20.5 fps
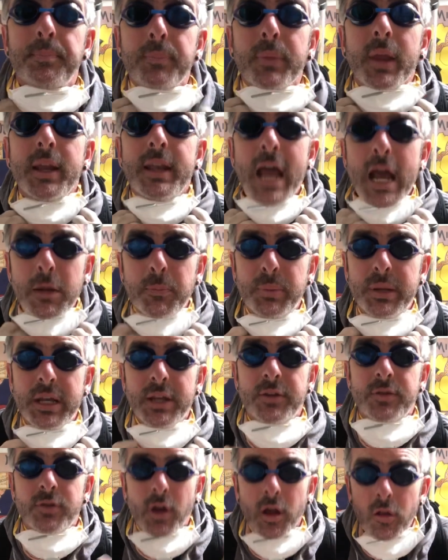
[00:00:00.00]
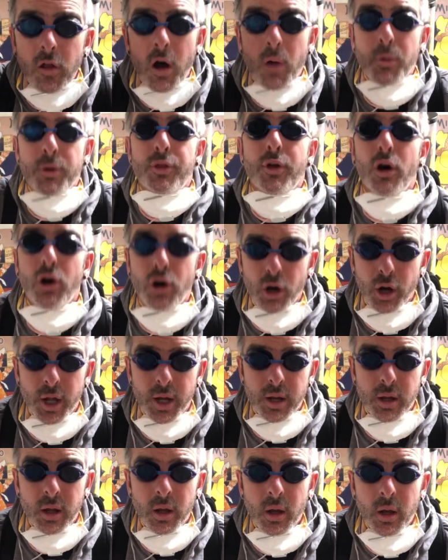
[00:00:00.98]
neck piece along with the hood.
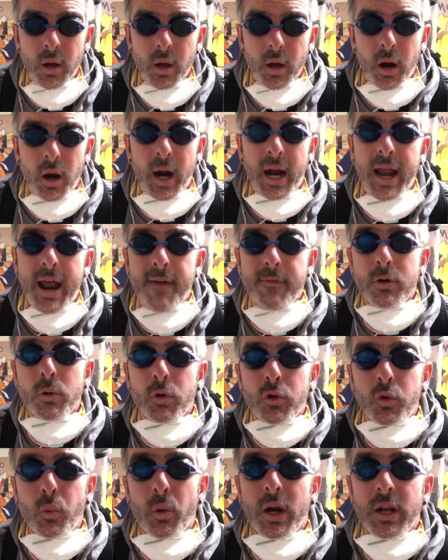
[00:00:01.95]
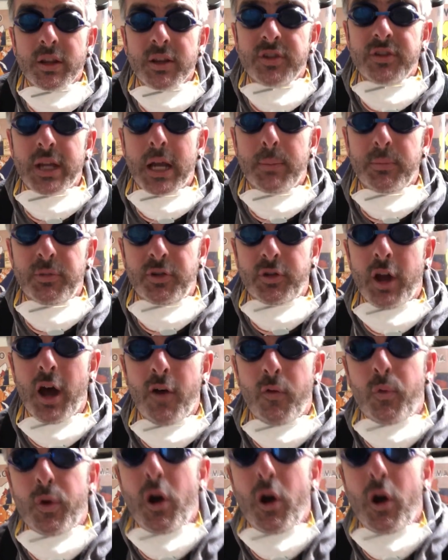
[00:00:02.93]
All right, everyone's wearing the same stuff. We